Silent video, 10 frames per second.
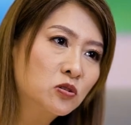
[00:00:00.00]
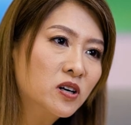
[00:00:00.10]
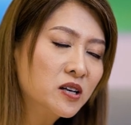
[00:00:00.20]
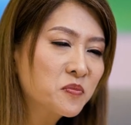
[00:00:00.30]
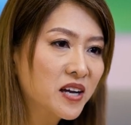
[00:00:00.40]

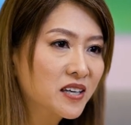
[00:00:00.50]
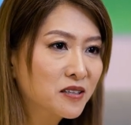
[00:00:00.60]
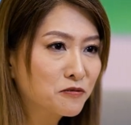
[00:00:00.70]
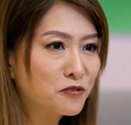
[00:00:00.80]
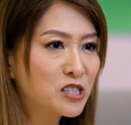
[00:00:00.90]
during
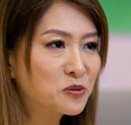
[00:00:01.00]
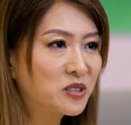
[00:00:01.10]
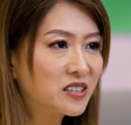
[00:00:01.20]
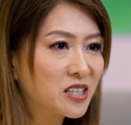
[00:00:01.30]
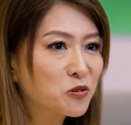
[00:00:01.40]
my
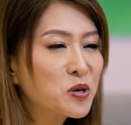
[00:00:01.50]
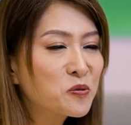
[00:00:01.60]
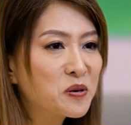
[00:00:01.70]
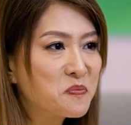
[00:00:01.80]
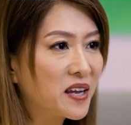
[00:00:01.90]
freshman year, we
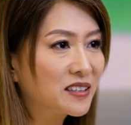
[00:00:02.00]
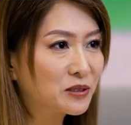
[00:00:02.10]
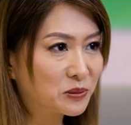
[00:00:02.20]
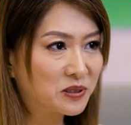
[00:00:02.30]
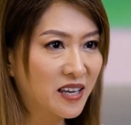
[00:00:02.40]
were
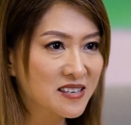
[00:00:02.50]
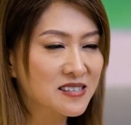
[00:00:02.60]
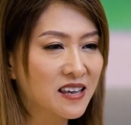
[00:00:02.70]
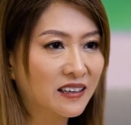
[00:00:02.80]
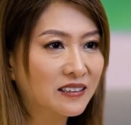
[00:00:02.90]
made to
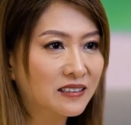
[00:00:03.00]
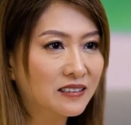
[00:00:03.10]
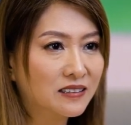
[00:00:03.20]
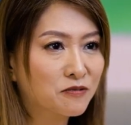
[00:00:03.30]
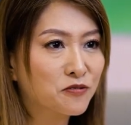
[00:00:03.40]
dissect
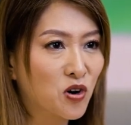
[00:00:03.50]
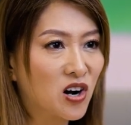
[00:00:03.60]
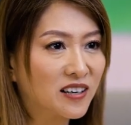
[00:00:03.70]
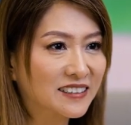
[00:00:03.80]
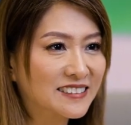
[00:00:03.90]

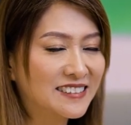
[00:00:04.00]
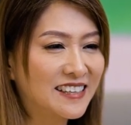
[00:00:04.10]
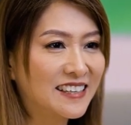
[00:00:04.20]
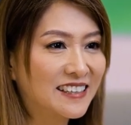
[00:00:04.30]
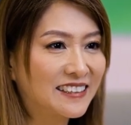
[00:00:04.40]
frogs,
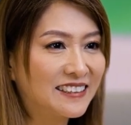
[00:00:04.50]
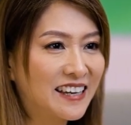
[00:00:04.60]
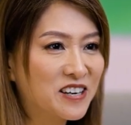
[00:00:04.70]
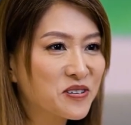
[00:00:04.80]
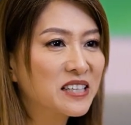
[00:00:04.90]
and
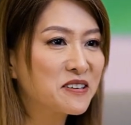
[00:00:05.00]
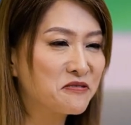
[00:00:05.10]
I really